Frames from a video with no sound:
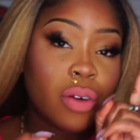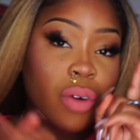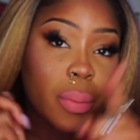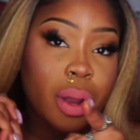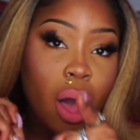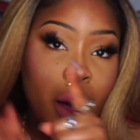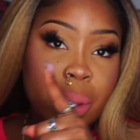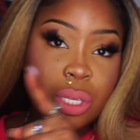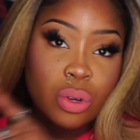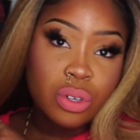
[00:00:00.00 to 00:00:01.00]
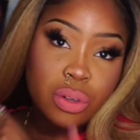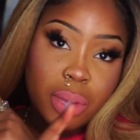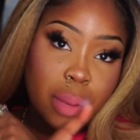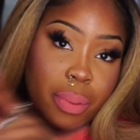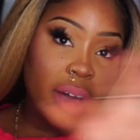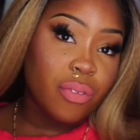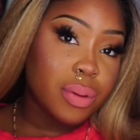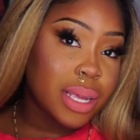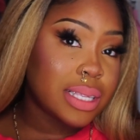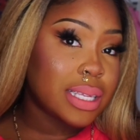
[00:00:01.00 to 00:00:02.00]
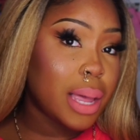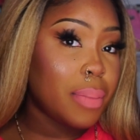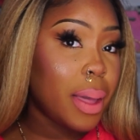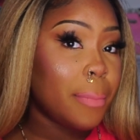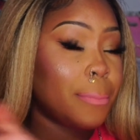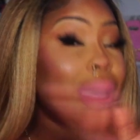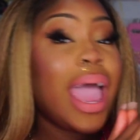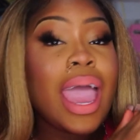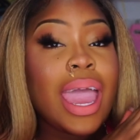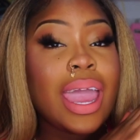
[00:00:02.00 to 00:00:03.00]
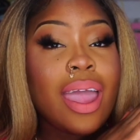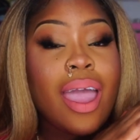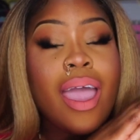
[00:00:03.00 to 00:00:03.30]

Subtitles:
Follow me on all my social media platforms at Say Bay Bay.